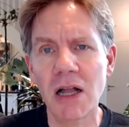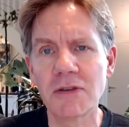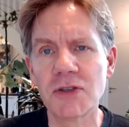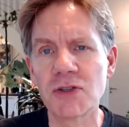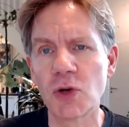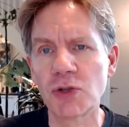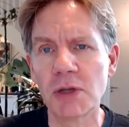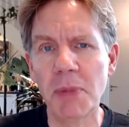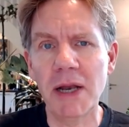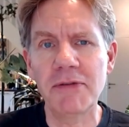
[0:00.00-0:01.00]
of social
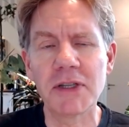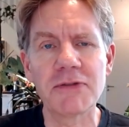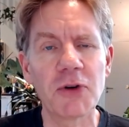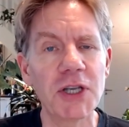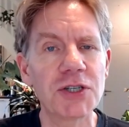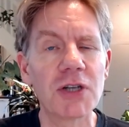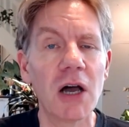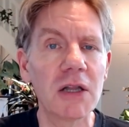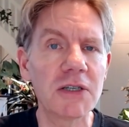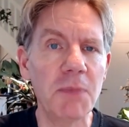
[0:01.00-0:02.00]
benefits for each
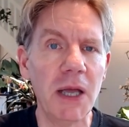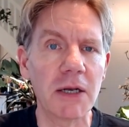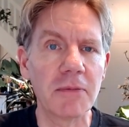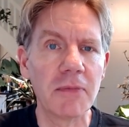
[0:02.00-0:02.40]
dollar spent.